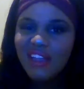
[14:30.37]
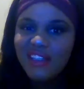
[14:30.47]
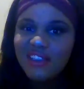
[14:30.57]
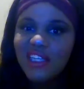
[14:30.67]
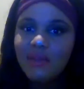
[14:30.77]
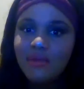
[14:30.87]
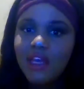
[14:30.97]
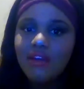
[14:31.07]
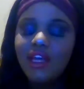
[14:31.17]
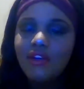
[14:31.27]
like, the same
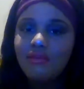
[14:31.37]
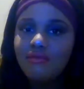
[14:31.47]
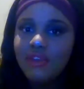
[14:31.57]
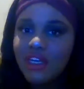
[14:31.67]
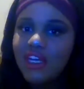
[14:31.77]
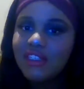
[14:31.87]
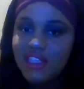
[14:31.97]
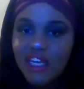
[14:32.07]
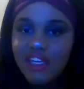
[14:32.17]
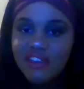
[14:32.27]
day or, like, the next
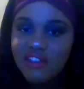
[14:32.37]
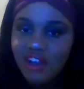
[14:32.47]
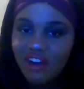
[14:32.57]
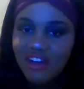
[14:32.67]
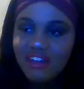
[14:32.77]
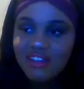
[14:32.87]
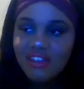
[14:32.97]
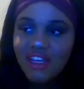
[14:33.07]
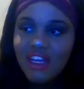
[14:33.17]
day it starts.